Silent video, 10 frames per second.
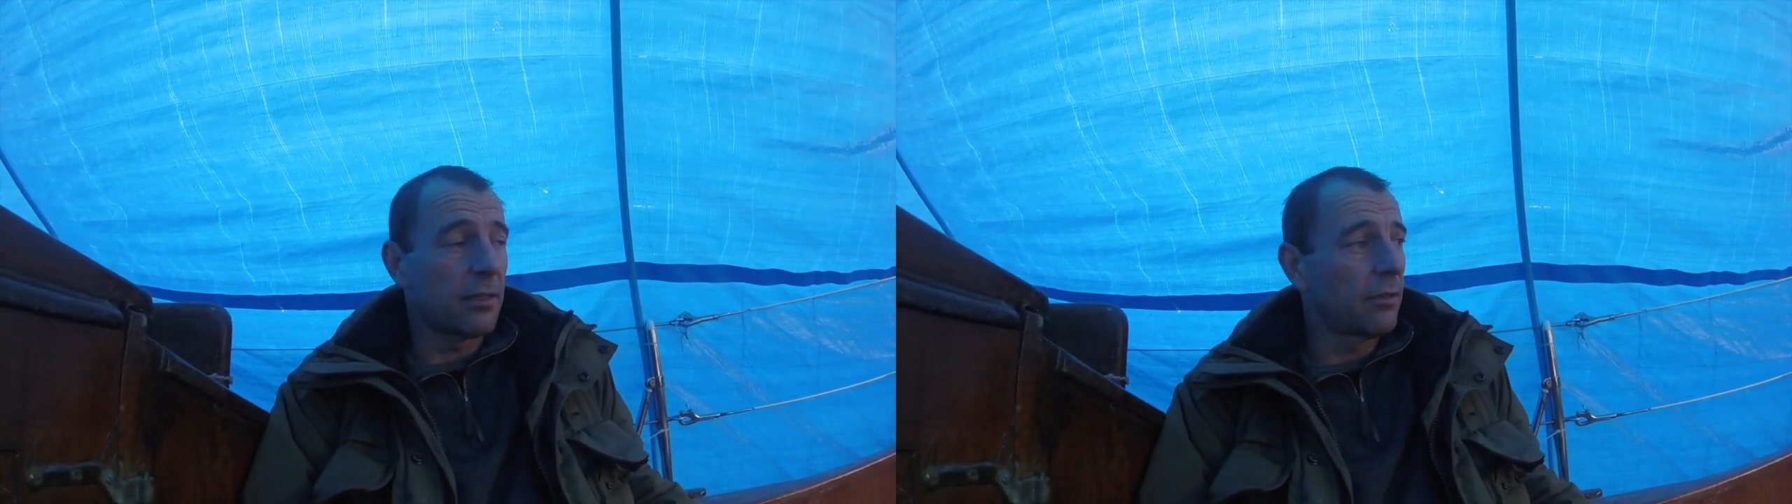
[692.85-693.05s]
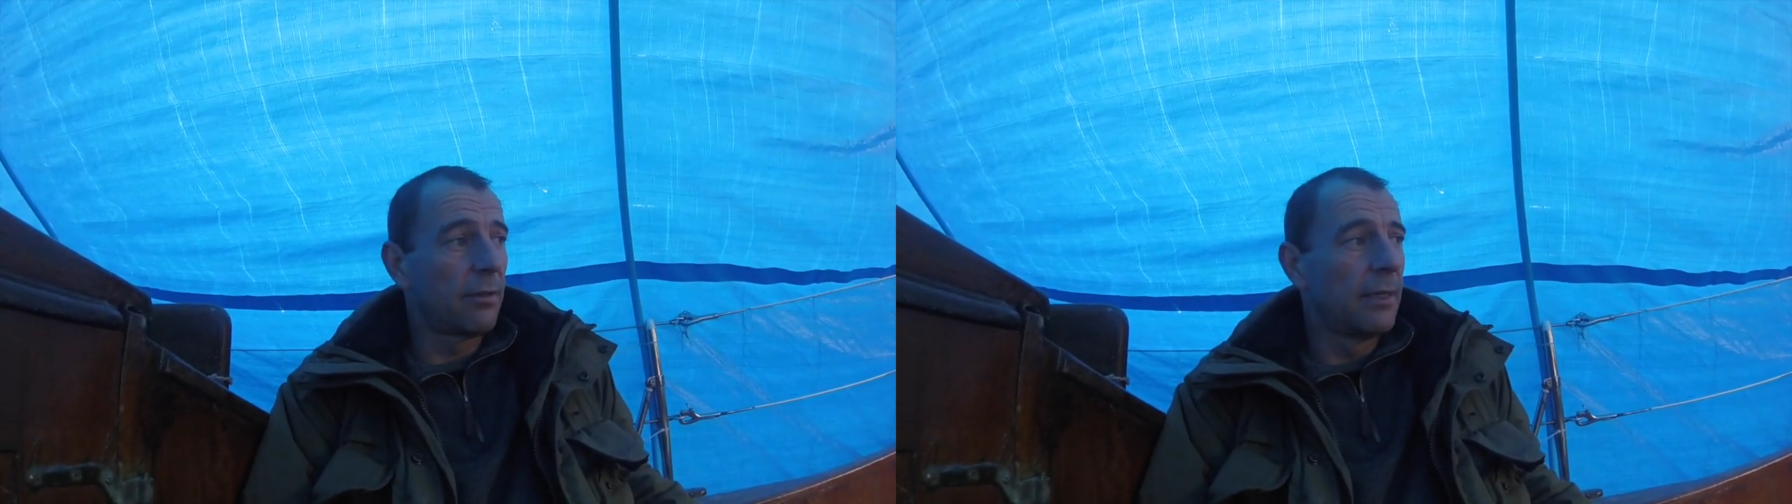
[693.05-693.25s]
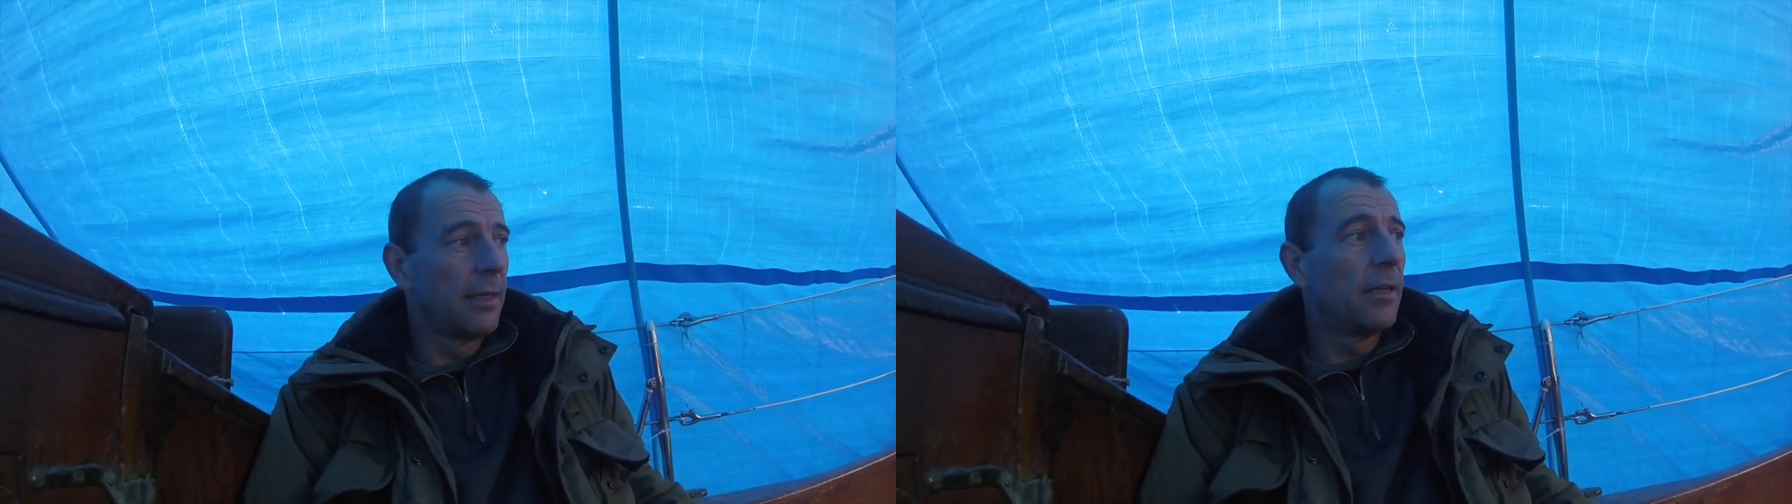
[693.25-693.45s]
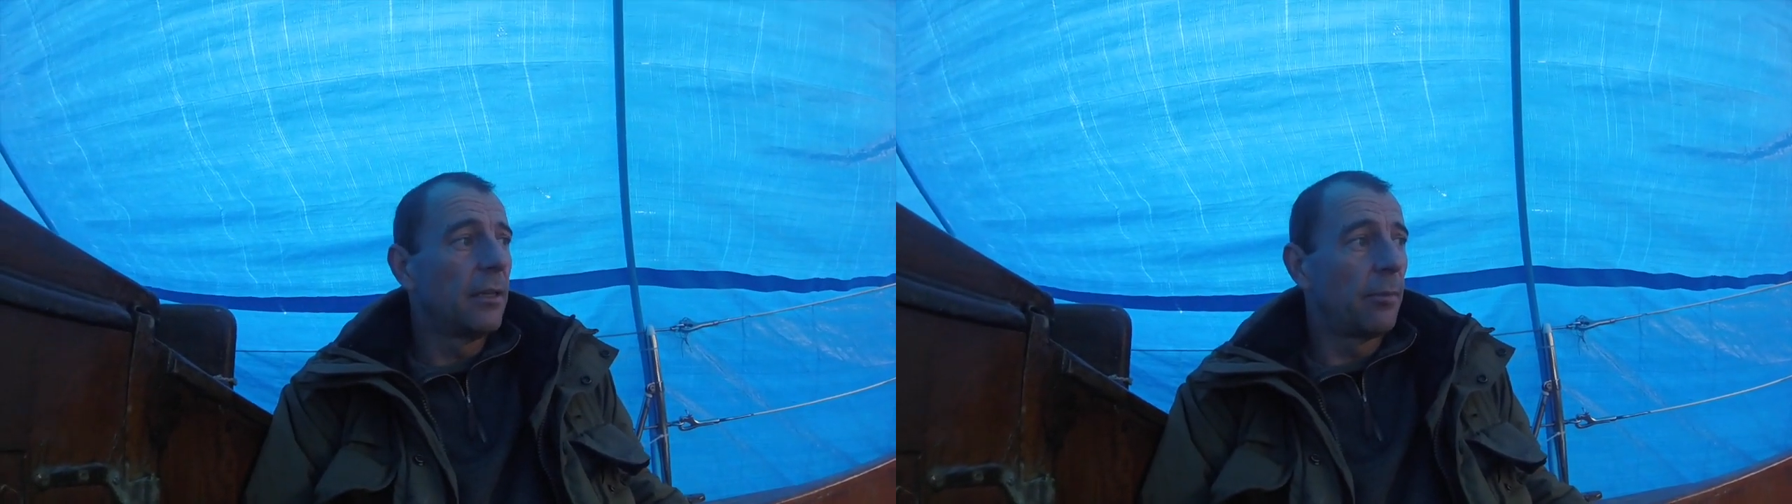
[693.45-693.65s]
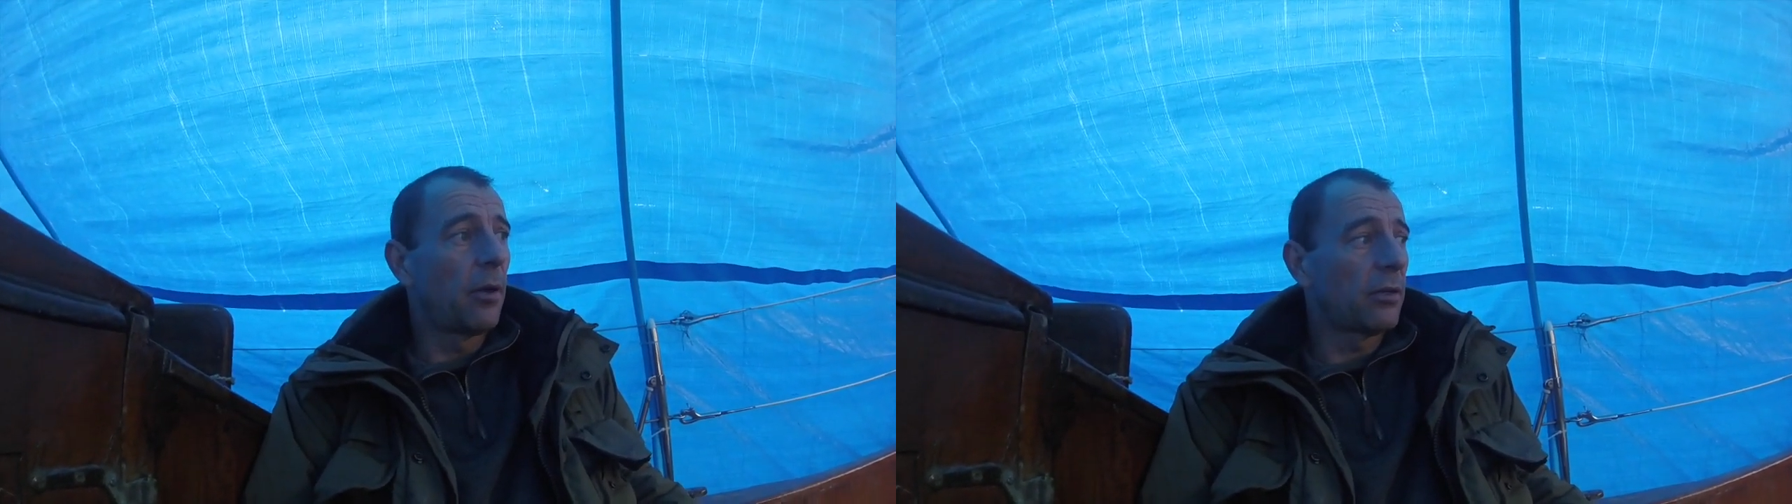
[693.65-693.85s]
So
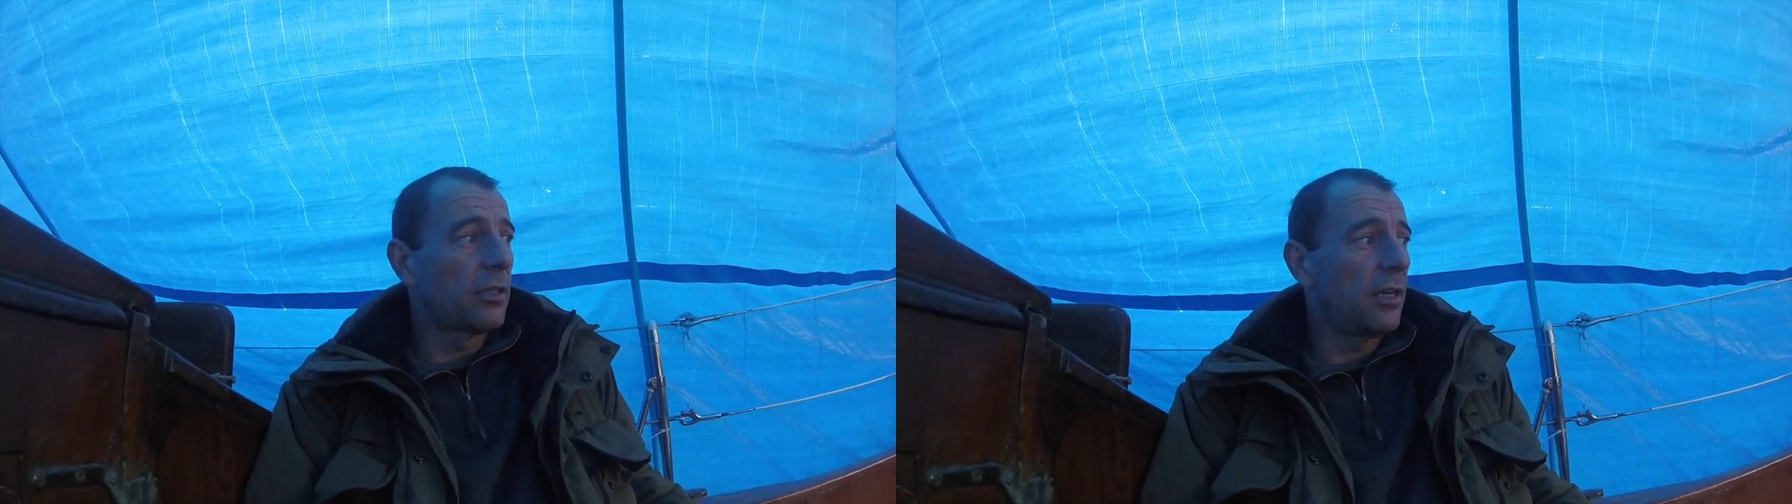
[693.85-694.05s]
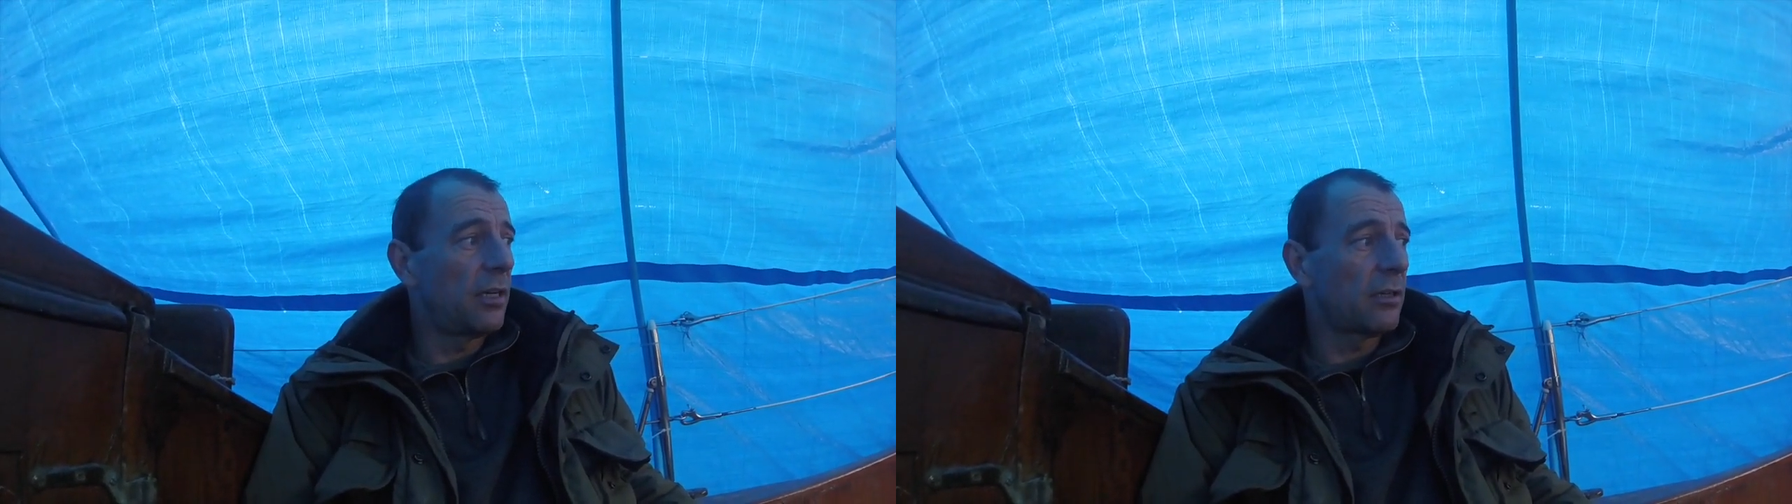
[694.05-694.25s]
the policy